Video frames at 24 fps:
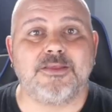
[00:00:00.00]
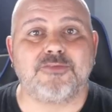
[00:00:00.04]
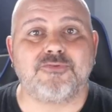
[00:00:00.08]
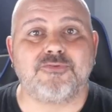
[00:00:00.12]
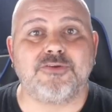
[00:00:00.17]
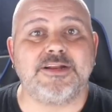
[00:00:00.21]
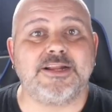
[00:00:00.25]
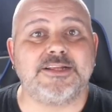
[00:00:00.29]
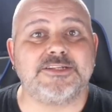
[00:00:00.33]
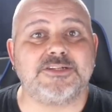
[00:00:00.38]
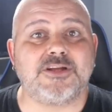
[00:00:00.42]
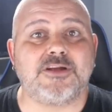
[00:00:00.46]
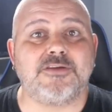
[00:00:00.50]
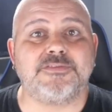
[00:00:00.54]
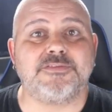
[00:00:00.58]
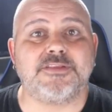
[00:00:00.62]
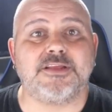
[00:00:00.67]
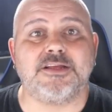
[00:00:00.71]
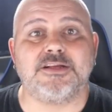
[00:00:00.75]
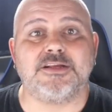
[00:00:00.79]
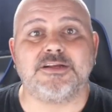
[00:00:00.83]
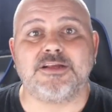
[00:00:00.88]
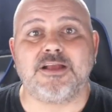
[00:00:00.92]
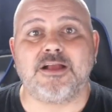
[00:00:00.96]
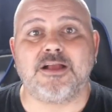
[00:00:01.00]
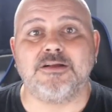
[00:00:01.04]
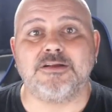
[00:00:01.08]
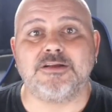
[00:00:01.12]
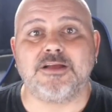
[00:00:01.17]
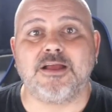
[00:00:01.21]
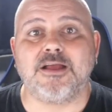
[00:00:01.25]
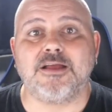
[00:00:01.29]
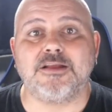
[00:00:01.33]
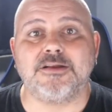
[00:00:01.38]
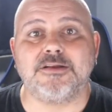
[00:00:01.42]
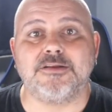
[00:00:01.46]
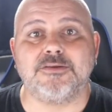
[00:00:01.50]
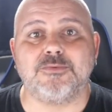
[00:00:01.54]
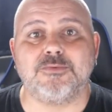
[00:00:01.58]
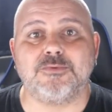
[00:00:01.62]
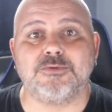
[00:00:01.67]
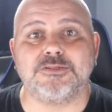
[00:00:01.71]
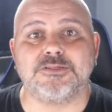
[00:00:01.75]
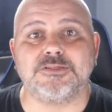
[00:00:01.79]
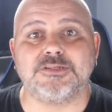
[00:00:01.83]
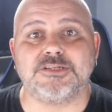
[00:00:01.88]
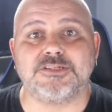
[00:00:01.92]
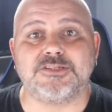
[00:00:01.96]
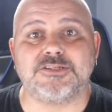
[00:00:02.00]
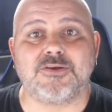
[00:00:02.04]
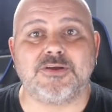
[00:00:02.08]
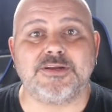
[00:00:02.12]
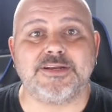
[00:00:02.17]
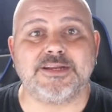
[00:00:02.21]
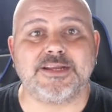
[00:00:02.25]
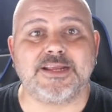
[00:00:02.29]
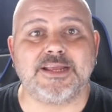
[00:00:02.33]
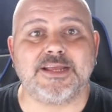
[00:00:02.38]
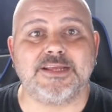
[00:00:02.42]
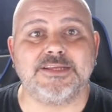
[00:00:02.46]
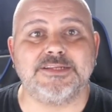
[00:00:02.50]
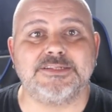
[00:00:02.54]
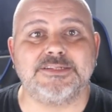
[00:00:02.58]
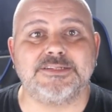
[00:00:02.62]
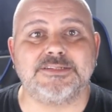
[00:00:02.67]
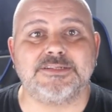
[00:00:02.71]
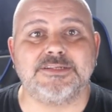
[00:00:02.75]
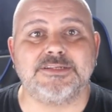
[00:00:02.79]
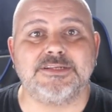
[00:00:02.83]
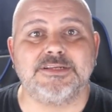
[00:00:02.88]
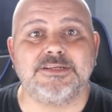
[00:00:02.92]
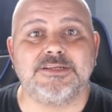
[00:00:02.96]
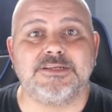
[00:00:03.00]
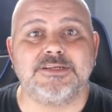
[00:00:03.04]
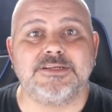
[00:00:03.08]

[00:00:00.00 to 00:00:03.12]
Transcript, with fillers: Three days after Khunkhun was assigned a case,